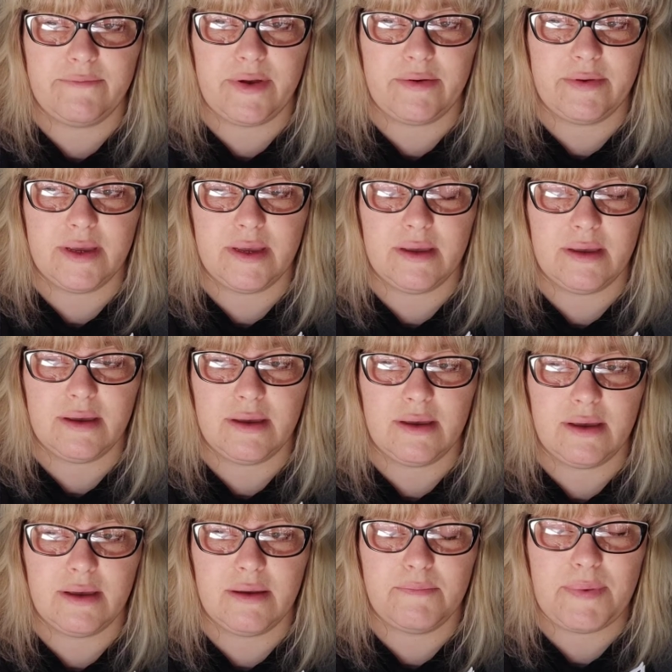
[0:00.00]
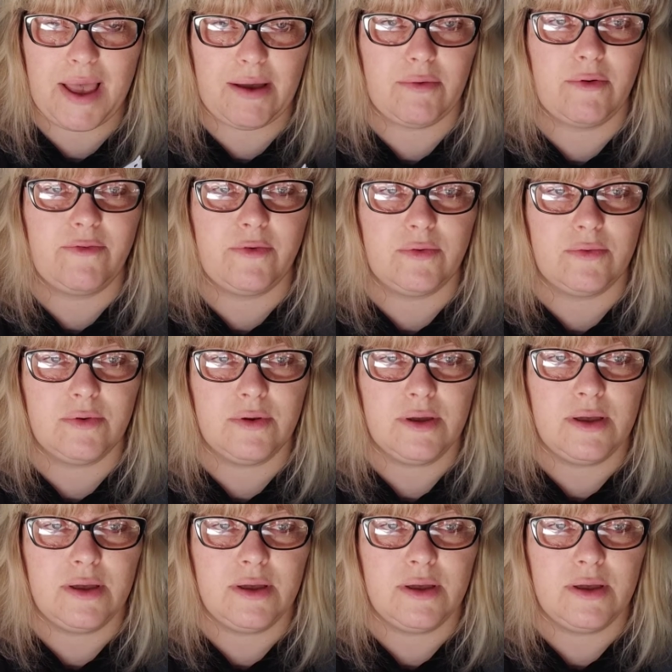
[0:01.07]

very powerful,